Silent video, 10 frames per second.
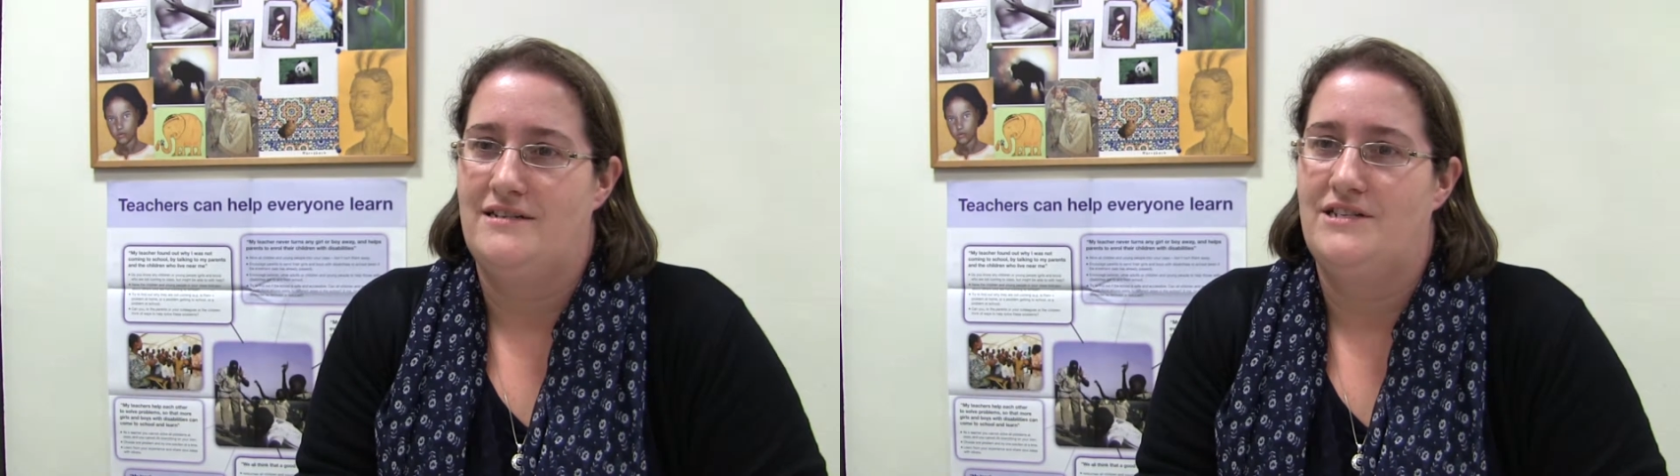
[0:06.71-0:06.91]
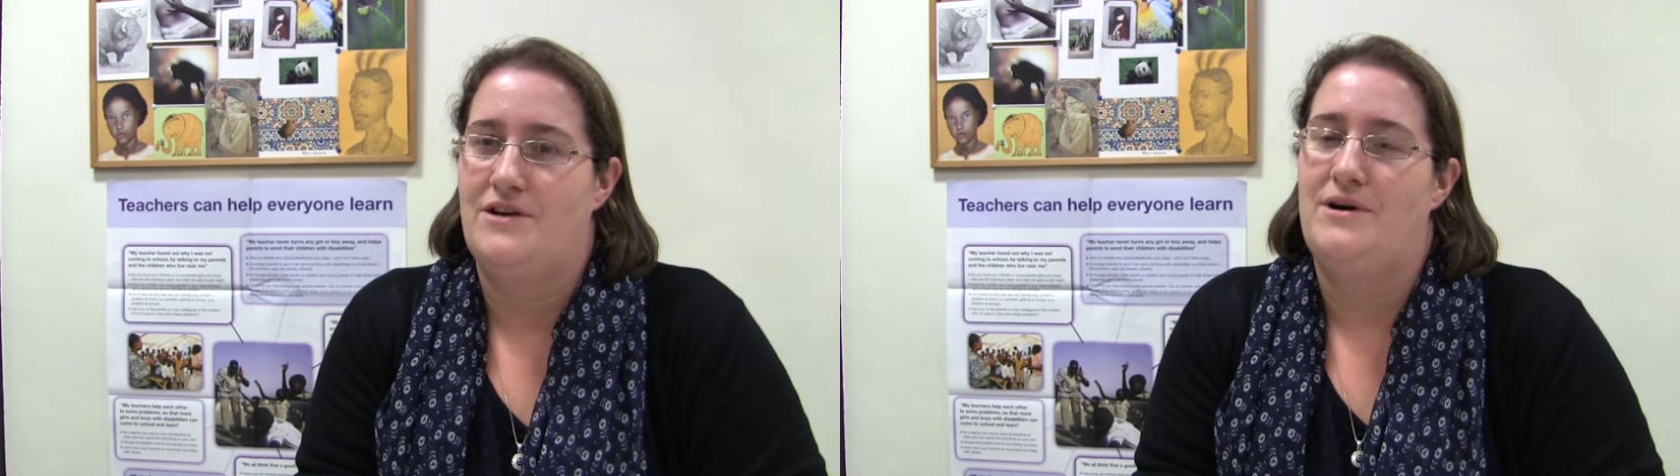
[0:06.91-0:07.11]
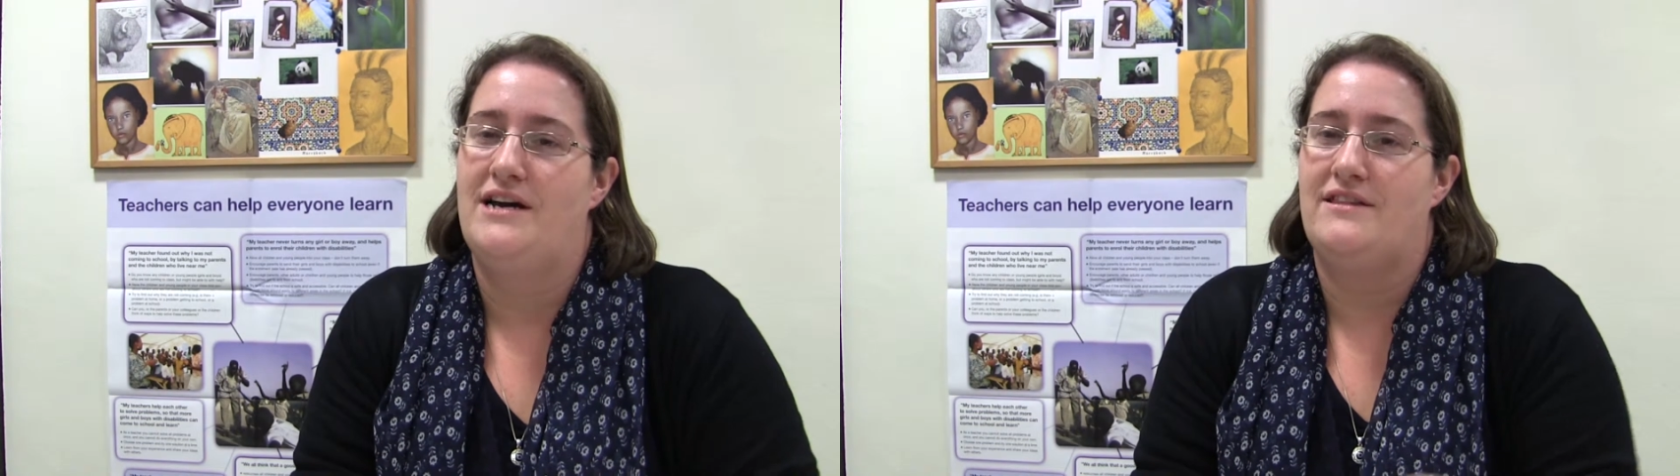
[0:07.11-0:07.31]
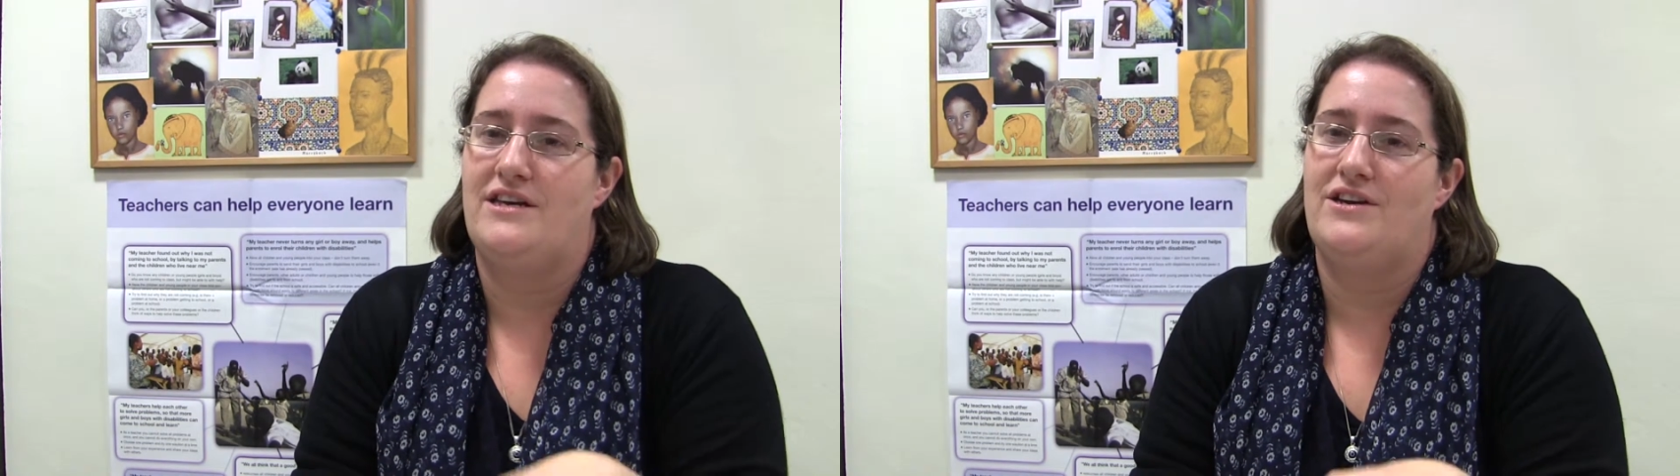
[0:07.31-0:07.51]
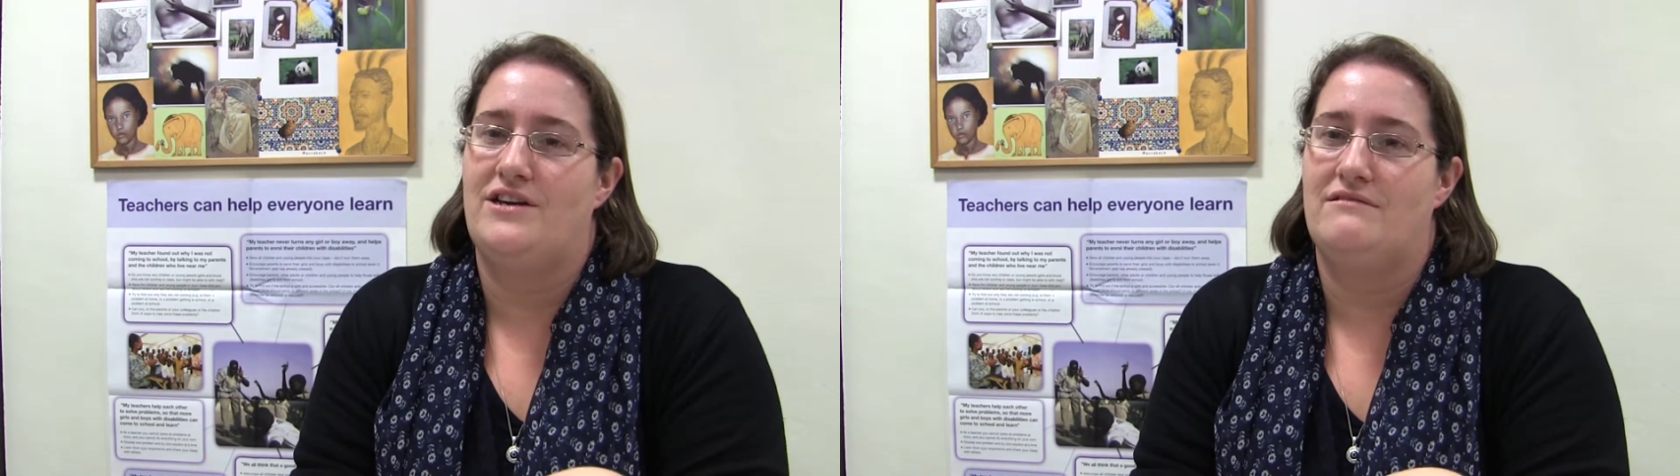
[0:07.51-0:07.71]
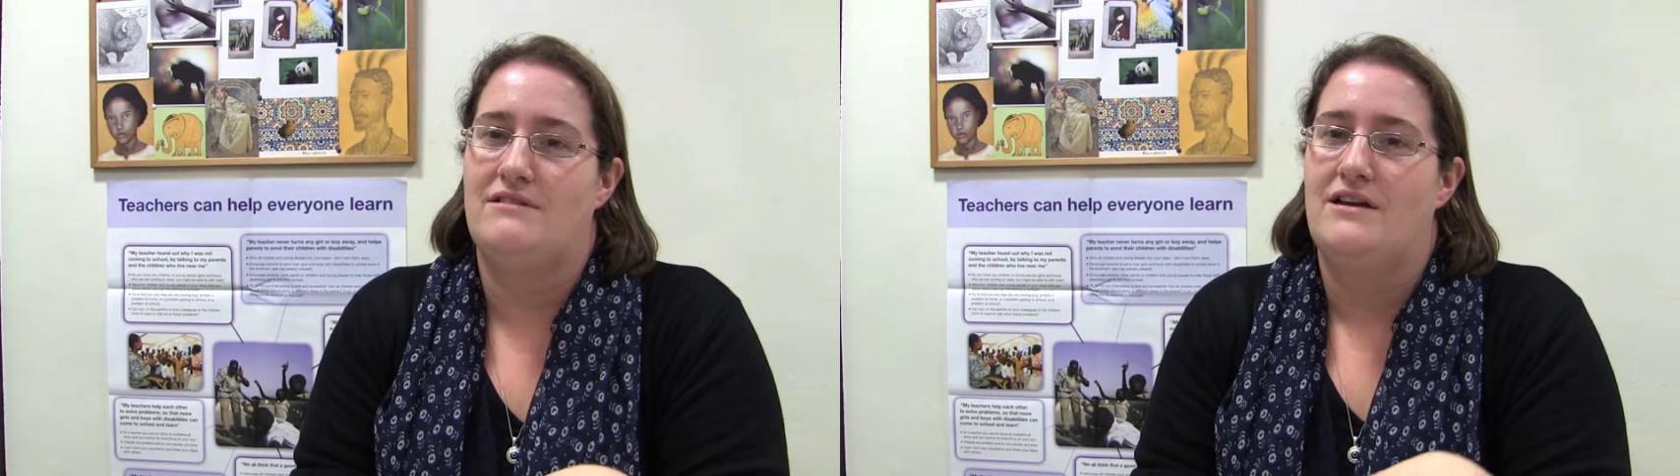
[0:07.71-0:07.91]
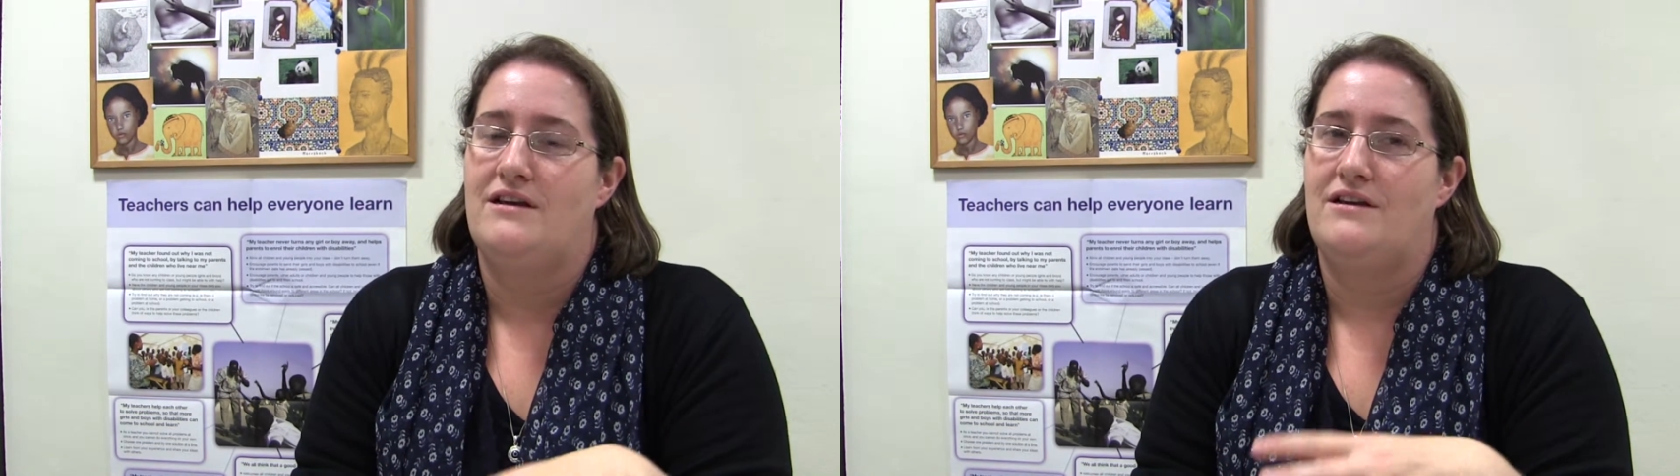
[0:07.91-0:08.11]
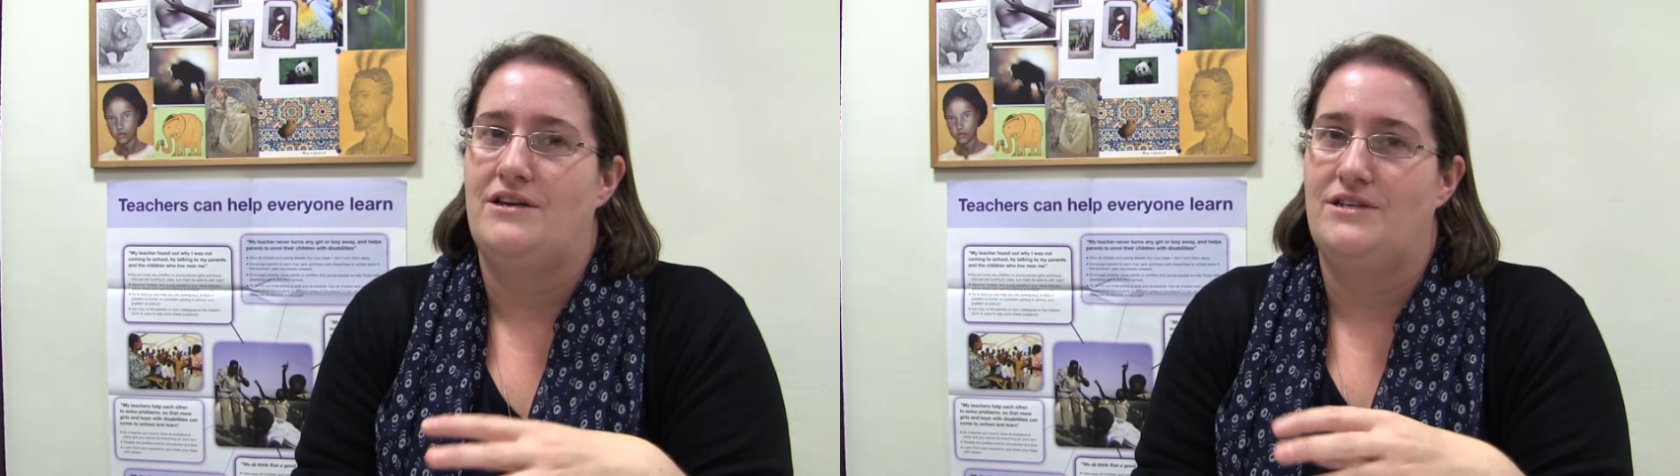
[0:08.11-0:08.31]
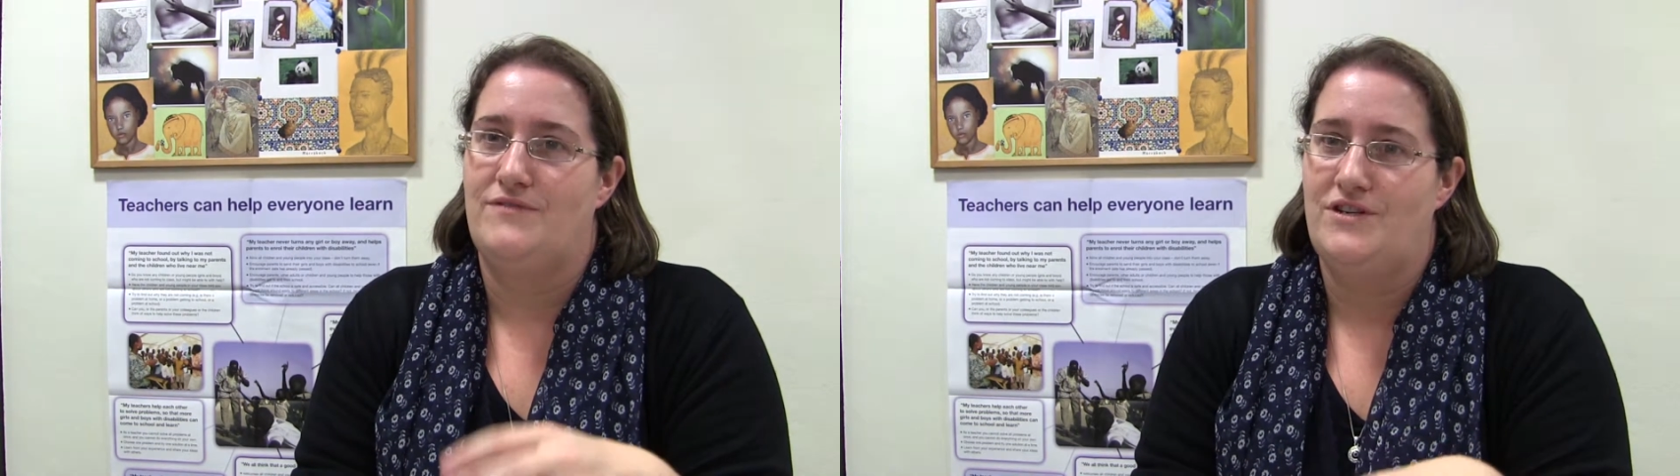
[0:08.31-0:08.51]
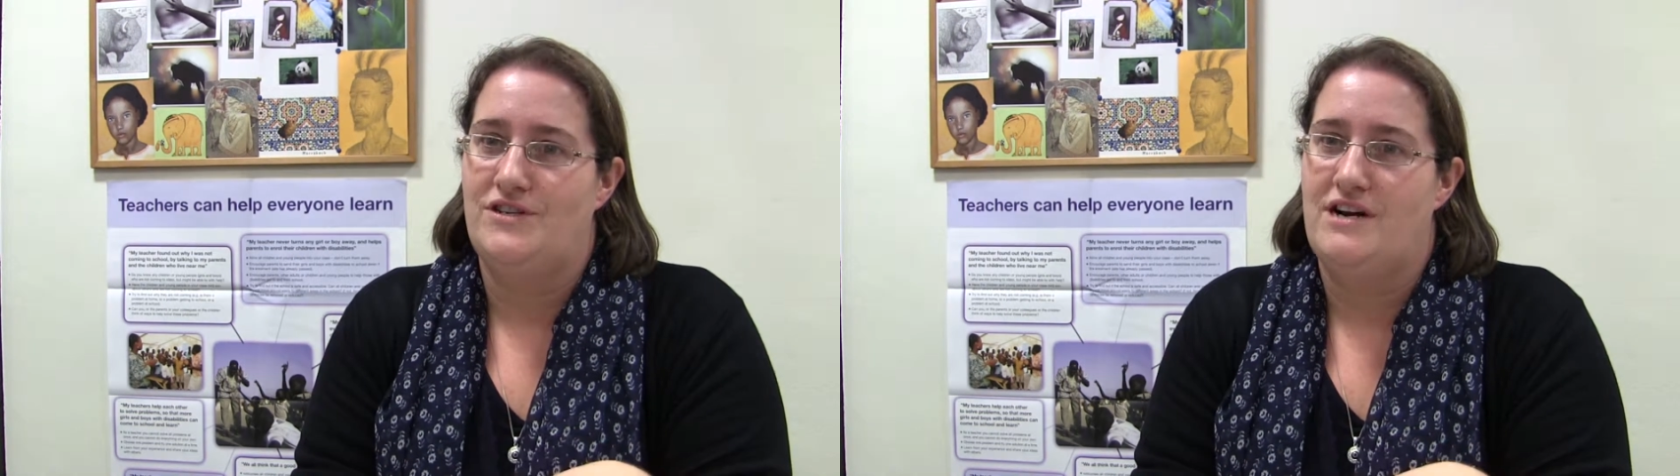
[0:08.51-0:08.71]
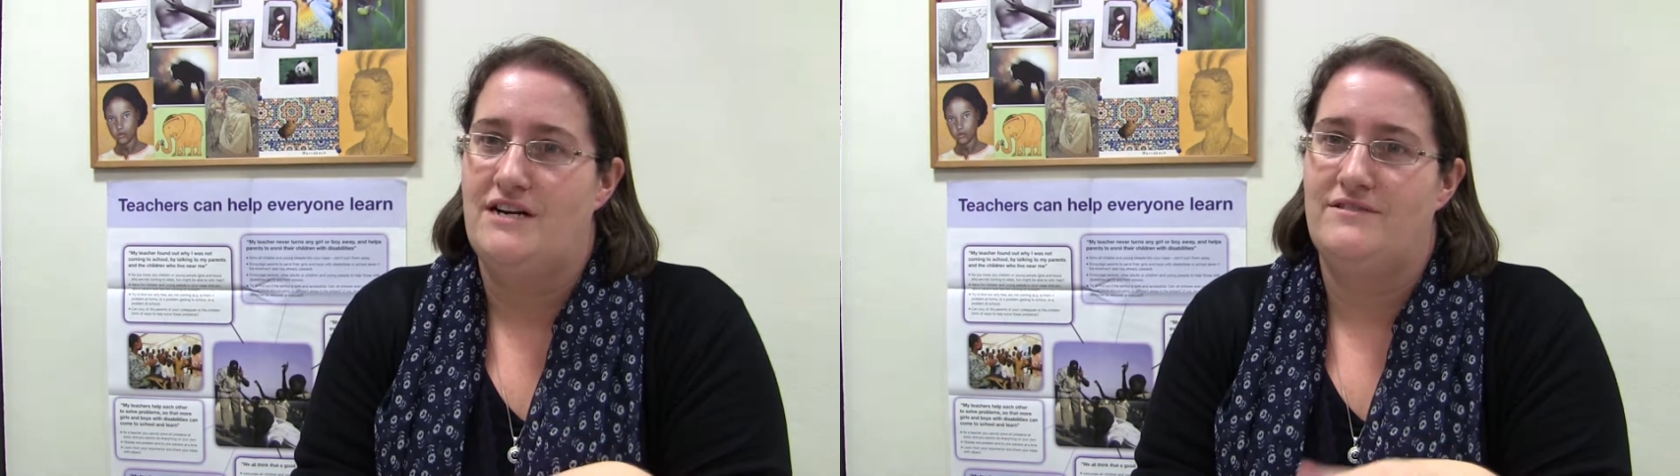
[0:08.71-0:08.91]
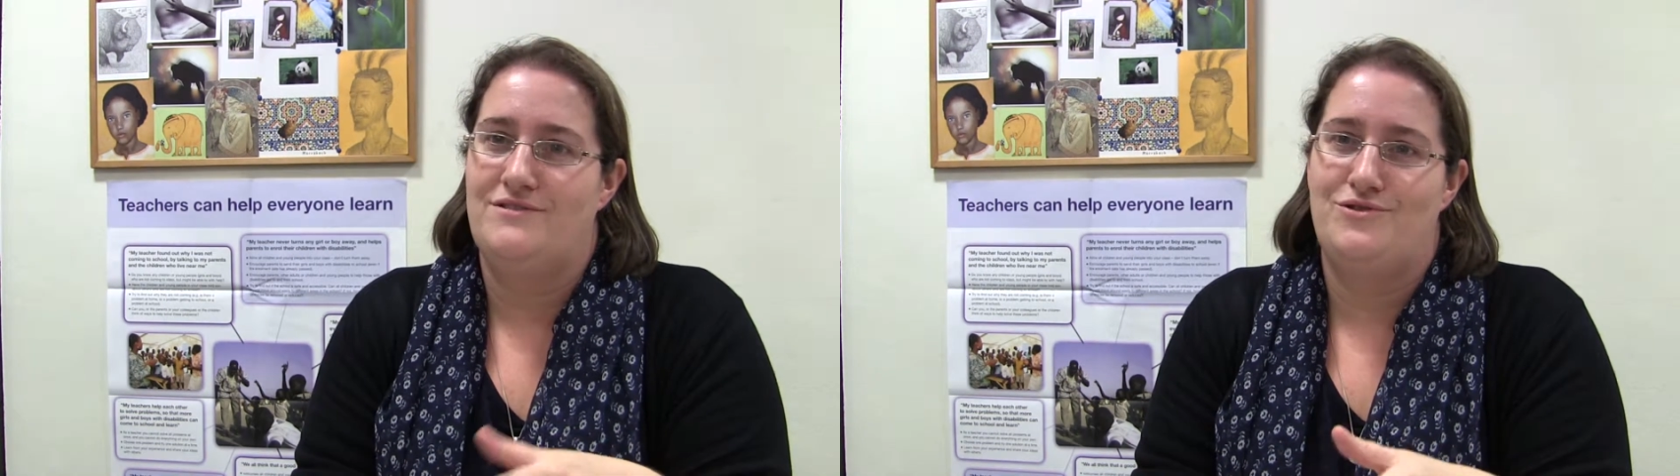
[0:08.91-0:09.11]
So either you can use photographs,